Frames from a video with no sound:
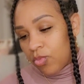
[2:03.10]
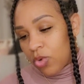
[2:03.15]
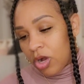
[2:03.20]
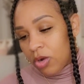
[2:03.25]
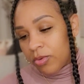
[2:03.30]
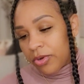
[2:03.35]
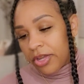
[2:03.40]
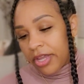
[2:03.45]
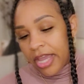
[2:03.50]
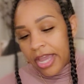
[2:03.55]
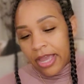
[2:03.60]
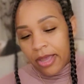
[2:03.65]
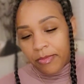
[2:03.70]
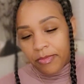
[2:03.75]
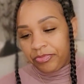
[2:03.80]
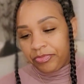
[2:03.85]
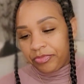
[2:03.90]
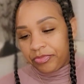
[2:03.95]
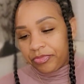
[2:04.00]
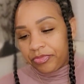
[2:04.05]
while we're
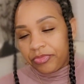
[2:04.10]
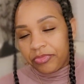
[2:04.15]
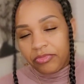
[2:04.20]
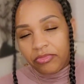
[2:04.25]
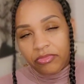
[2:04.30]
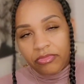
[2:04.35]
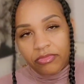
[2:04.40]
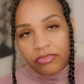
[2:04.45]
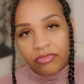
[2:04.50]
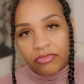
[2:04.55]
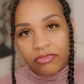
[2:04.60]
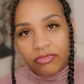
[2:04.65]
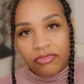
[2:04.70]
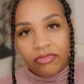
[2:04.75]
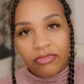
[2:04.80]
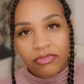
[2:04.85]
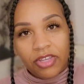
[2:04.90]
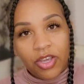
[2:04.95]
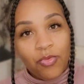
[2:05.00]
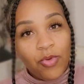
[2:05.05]
camping,
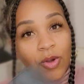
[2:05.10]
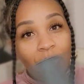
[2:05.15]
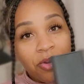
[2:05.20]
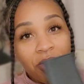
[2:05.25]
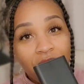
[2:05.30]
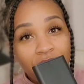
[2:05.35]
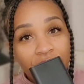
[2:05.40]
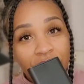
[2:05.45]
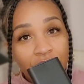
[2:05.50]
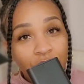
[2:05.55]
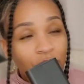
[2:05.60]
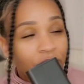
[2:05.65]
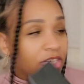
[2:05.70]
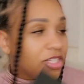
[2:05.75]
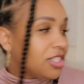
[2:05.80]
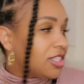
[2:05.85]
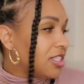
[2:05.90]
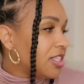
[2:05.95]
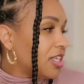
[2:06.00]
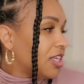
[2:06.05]
while we're outdoors.
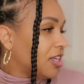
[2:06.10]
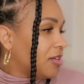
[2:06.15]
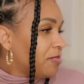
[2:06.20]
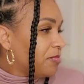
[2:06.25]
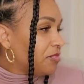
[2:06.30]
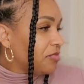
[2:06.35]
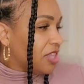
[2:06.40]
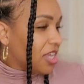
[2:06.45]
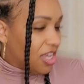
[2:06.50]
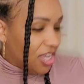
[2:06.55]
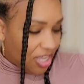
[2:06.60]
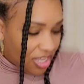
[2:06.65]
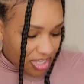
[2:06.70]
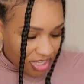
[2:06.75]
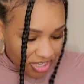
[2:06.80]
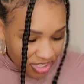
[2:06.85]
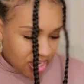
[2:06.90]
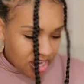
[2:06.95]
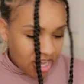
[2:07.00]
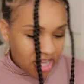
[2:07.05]

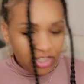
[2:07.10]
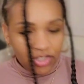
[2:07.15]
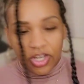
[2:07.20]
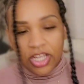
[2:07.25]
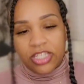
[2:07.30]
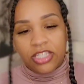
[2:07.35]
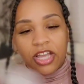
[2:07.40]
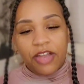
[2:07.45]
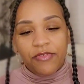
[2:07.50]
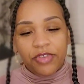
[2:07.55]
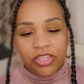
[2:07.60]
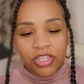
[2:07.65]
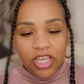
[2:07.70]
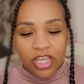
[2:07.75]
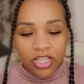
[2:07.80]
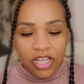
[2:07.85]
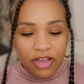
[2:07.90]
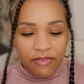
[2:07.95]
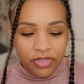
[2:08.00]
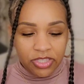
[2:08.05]
Uh, so that's
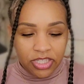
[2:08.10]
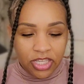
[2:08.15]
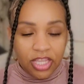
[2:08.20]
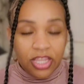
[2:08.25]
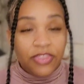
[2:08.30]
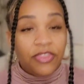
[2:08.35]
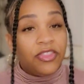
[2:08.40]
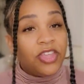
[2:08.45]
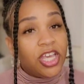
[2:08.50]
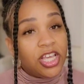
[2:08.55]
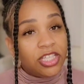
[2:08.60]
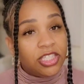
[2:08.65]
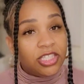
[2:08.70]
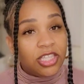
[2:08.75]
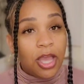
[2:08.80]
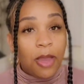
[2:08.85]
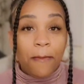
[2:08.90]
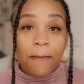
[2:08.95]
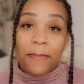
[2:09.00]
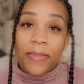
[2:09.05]
everything that was in this
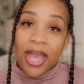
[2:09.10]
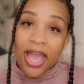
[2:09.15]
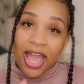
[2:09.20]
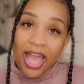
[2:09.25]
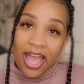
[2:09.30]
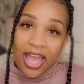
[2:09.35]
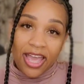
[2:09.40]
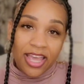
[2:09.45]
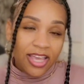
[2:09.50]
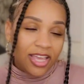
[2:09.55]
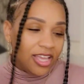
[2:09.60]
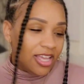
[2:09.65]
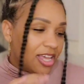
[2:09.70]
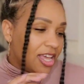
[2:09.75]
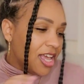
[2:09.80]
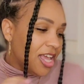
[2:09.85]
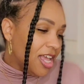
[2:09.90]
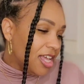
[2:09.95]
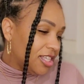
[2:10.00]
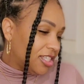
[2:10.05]
bag.
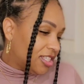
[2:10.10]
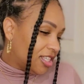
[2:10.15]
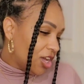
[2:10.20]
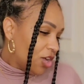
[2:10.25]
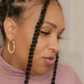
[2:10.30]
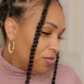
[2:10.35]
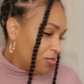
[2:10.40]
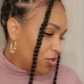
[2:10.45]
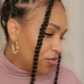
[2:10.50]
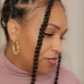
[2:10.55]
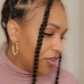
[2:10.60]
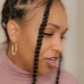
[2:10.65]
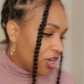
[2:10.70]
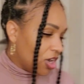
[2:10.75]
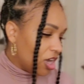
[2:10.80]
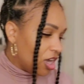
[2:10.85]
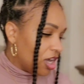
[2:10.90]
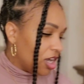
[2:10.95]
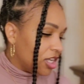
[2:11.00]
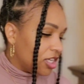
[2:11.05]
So moving
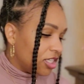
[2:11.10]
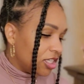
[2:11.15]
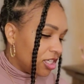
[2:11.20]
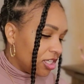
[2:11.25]
on.